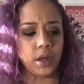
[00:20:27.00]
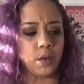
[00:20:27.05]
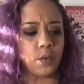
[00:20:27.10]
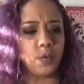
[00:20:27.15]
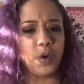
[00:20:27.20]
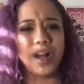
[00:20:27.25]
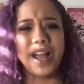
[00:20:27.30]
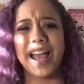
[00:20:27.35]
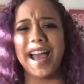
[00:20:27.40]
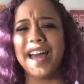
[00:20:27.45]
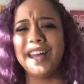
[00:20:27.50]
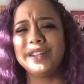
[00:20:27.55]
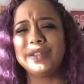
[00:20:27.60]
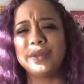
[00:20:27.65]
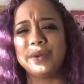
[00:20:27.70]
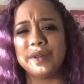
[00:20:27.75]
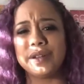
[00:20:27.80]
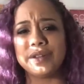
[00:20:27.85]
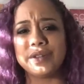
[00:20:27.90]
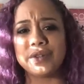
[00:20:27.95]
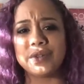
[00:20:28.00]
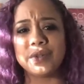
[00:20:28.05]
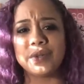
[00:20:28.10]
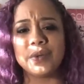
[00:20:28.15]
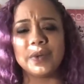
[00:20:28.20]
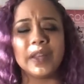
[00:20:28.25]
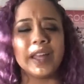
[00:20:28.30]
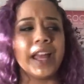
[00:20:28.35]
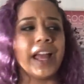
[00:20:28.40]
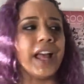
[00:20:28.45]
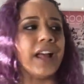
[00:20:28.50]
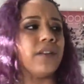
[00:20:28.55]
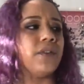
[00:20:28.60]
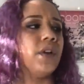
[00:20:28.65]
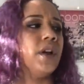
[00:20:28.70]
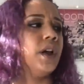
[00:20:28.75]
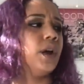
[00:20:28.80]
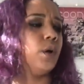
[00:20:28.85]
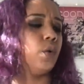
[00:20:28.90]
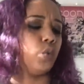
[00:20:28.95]
What attitude issues do they have?
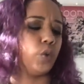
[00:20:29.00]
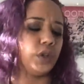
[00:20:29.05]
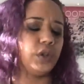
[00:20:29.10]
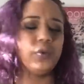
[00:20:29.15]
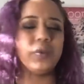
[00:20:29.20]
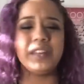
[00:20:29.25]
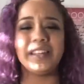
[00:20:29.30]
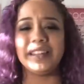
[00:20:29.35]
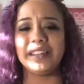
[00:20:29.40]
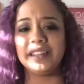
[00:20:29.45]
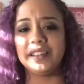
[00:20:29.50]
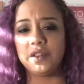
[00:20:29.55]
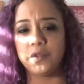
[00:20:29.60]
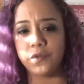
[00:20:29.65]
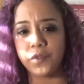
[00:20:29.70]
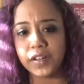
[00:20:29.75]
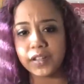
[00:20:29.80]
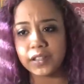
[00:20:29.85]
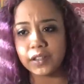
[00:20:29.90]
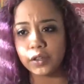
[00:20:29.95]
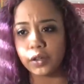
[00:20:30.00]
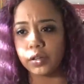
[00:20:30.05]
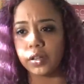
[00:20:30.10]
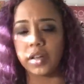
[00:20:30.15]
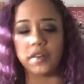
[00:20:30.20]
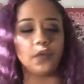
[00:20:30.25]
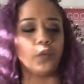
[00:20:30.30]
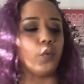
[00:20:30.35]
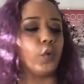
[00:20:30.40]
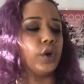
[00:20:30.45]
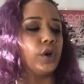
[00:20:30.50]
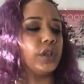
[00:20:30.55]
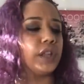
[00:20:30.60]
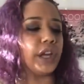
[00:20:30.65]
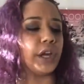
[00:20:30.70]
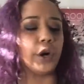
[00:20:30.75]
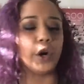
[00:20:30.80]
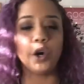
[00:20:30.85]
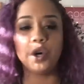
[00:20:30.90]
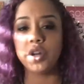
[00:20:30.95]
What do they need to fix in their life? What are
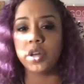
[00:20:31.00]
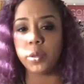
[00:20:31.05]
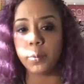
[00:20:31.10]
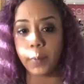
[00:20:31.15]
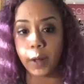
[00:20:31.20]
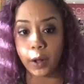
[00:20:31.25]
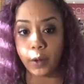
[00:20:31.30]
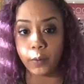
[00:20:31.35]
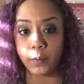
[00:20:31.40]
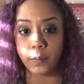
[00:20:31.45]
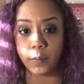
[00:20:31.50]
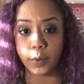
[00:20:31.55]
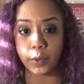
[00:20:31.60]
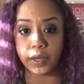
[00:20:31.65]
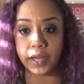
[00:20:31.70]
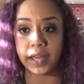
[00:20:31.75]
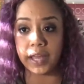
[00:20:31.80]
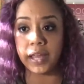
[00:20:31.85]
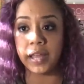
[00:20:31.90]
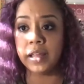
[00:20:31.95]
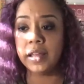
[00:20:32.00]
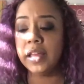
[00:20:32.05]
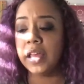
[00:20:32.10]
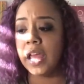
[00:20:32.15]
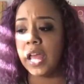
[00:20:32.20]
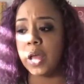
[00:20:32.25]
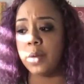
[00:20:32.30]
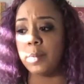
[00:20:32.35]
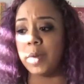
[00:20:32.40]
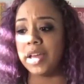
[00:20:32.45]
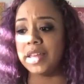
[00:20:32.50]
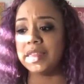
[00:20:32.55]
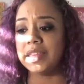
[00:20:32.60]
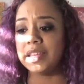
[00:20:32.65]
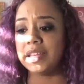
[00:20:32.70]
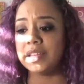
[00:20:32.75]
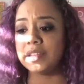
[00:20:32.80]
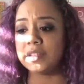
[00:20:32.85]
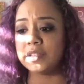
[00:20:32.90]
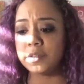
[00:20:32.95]
they hurting about? Okay. And my
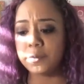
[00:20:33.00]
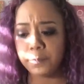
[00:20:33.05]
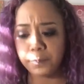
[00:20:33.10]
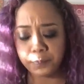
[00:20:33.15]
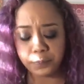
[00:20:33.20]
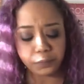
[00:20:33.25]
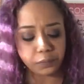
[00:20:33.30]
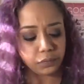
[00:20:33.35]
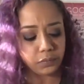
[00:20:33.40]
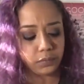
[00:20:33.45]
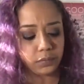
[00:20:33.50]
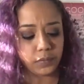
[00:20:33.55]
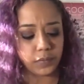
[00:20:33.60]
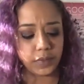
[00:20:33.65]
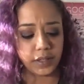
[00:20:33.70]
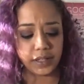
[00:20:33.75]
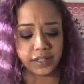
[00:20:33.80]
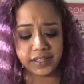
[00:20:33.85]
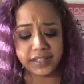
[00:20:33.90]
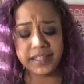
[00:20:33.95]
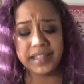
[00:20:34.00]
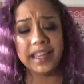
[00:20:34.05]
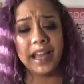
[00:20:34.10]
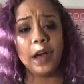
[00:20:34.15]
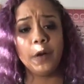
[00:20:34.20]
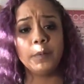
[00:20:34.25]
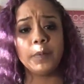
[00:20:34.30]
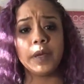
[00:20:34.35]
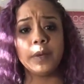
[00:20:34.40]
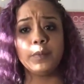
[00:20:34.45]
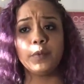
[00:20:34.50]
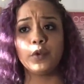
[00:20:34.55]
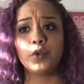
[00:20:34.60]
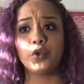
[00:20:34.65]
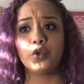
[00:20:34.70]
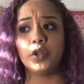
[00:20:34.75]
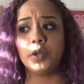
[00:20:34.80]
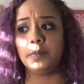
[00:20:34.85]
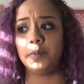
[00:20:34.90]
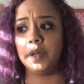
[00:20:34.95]
thing is, see how people
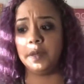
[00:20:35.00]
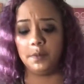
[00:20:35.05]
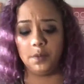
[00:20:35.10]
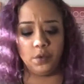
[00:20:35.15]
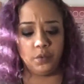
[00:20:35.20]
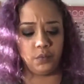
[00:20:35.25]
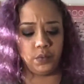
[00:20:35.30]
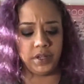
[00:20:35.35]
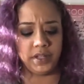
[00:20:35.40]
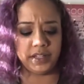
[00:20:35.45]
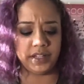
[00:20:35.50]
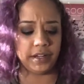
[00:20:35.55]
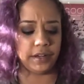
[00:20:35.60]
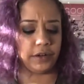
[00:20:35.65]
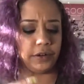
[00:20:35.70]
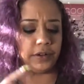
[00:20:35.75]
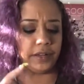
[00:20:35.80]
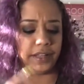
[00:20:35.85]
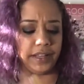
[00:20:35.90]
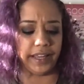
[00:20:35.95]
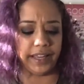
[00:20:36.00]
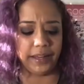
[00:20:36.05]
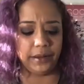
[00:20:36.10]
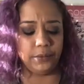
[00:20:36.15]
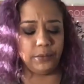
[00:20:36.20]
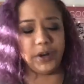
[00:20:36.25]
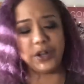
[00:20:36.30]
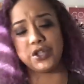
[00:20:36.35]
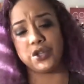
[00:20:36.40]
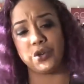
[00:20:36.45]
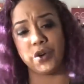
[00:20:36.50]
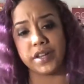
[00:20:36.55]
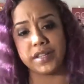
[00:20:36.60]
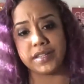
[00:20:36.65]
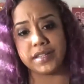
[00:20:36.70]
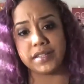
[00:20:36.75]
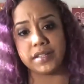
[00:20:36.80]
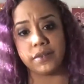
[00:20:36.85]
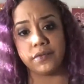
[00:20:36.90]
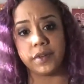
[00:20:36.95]
treat people in retail and like
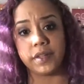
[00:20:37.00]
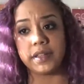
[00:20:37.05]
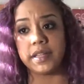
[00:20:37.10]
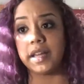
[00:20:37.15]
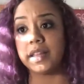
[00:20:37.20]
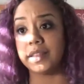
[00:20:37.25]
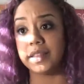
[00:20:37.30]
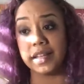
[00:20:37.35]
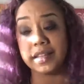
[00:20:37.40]
restaurants and stuff like that.